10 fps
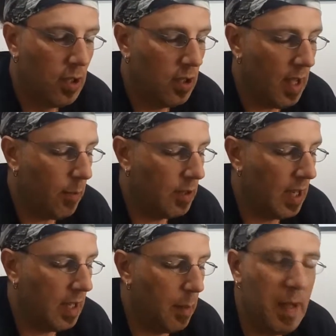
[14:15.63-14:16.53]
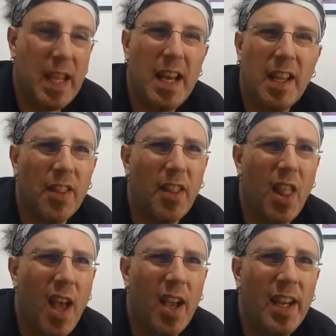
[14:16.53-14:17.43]
So that was like the beginning of the
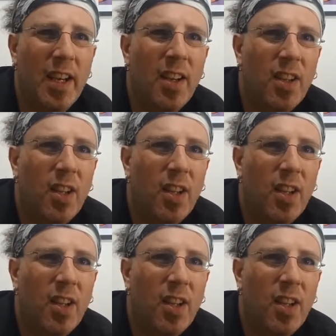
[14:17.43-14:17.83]
line.